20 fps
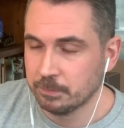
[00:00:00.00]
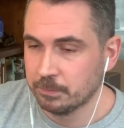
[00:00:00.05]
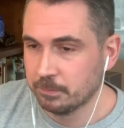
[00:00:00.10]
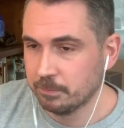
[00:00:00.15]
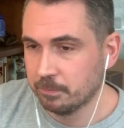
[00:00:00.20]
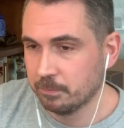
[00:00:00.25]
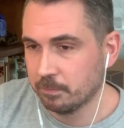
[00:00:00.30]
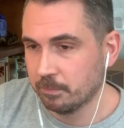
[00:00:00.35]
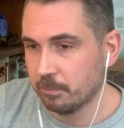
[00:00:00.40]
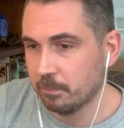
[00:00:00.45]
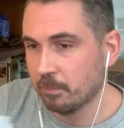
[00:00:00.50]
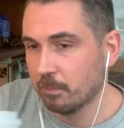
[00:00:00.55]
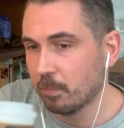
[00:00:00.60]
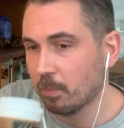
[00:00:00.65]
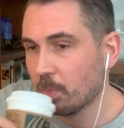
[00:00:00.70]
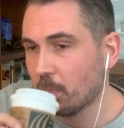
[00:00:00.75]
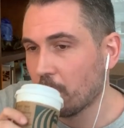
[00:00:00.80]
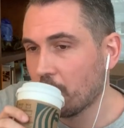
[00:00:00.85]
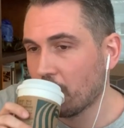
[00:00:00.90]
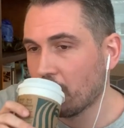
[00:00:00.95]

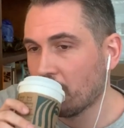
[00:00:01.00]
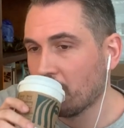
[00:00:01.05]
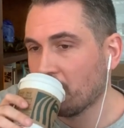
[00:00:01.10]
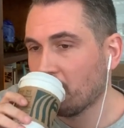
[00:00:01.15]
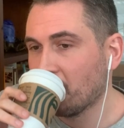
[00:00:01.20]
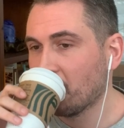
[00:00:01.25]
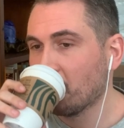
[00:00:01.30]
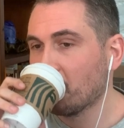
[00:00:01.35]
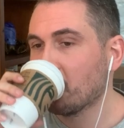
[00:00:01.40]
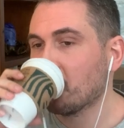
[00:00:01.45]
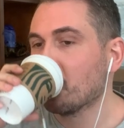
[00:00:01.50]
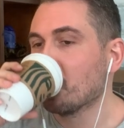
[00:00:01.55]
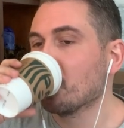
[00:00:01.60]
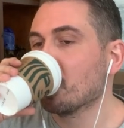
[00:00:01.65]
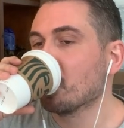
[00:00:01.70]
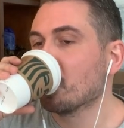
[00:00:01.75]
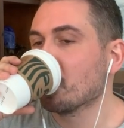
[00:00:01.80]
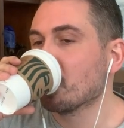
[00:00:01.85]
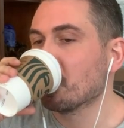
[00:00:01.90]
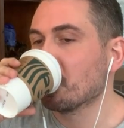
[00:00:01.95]

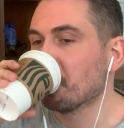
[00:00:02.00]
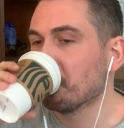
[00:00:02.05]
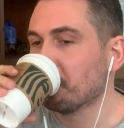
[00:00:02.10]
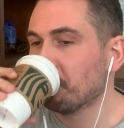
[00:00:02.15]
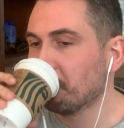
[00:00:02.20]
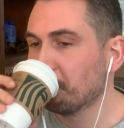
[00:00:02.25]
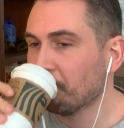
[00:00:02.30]
(silent)